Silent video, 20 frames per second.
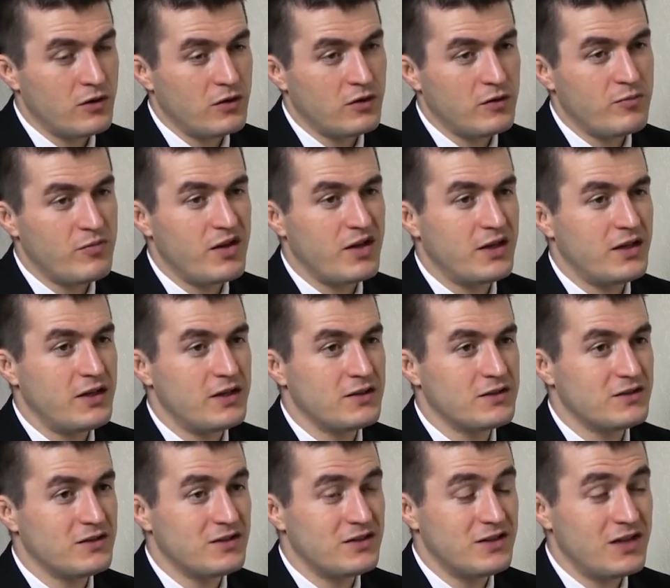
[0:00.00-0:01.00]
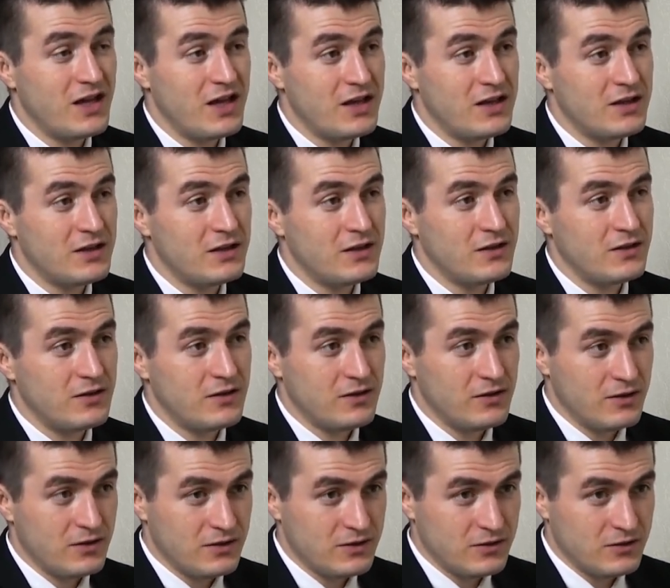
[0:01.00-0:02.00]
The man he is today
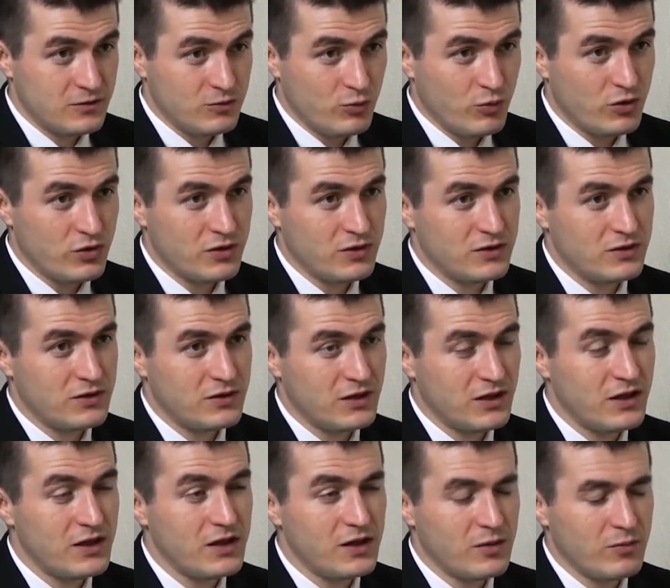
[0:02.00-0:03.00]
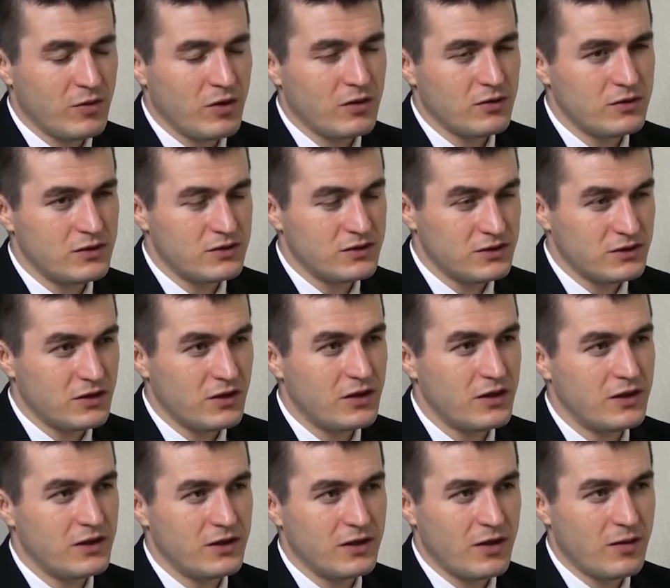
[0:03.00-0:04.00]
is worth thinking about and
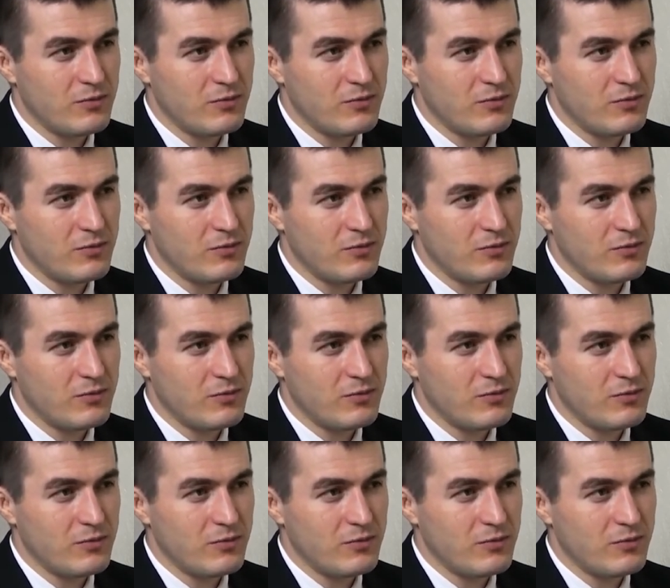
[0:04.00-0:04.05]
studying.